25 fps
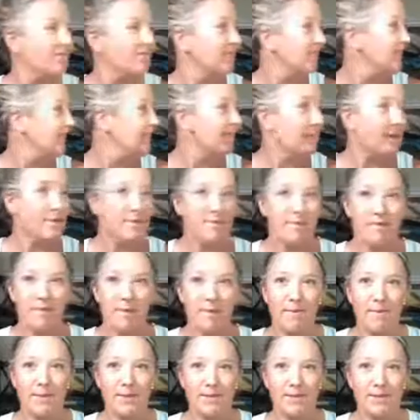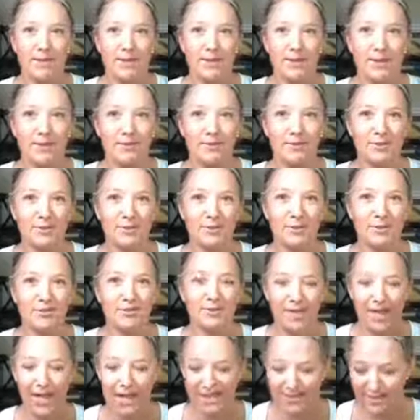Finny might be popping upstairs, but she's
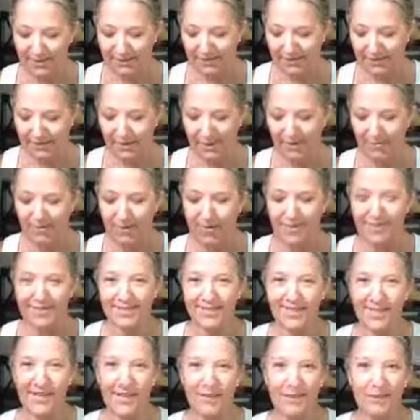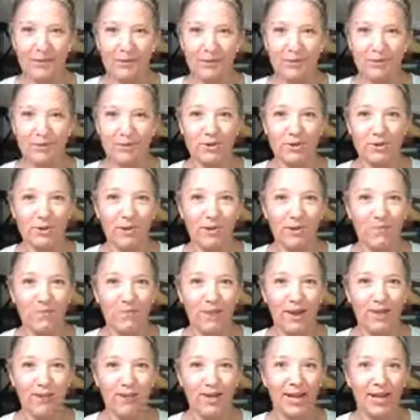chillaxing for a bit, and I gotta go put her to bed.